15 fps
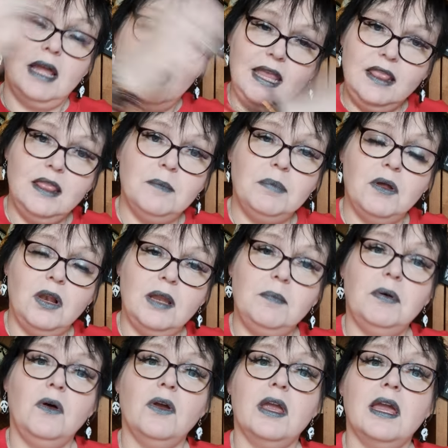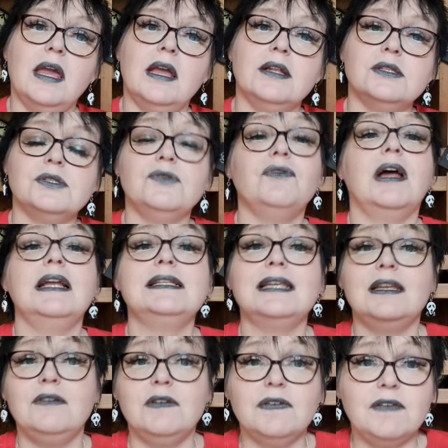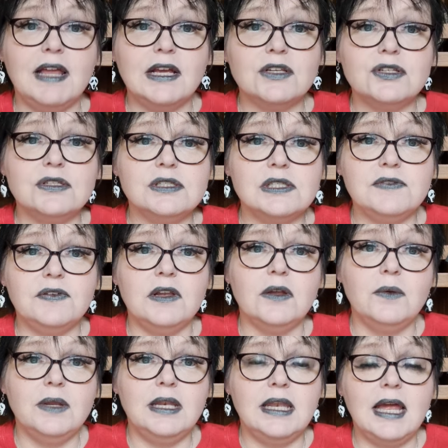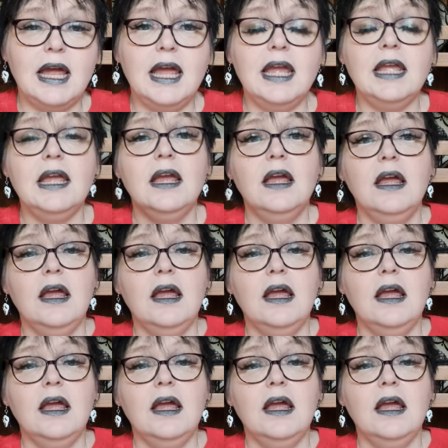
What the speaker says: in the Polly Pocket to write any reflections the following day,